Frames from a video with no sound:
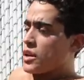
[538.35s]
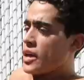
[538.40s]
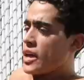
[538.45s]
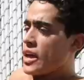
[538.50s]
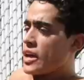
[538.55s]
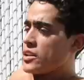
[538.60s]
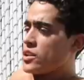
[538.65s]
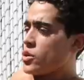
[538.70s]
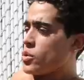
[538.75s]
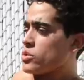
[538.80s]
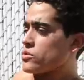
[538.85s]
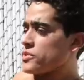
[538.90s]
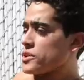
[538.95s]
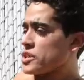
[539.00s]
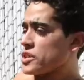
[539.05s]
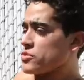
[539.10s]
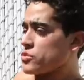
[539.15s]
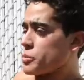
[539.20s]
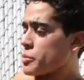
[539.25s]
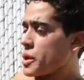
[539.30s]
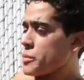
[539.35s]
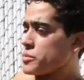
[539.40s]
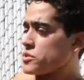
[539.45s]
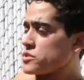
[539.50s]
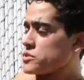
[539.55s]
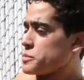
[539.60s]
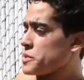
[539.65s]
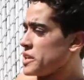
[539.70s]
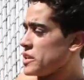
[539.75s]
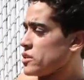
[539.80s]
and no one really
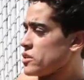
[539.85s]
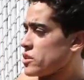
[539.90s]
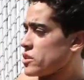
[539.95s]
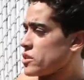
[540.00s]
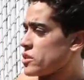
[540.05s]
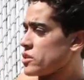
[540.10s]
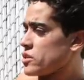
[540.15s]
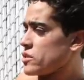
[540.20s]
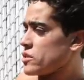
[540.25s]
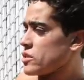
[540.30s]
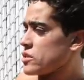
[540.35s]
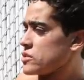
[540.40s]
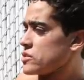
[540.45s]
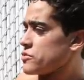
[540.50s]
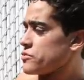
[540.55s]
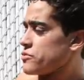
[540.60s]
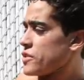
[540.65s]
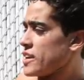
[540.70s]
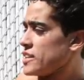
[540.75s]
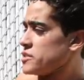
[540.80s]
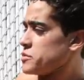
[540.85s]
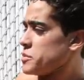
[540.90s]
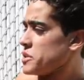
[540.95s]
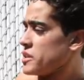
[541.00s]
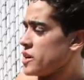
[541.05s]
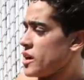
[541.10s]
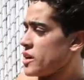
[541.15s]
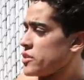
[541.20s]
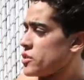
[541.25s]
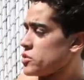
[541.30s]
remembers me or defends
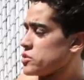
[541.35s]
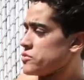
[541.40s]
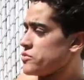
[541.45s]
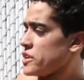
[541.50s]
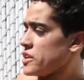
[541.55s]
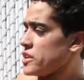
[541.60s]
me on those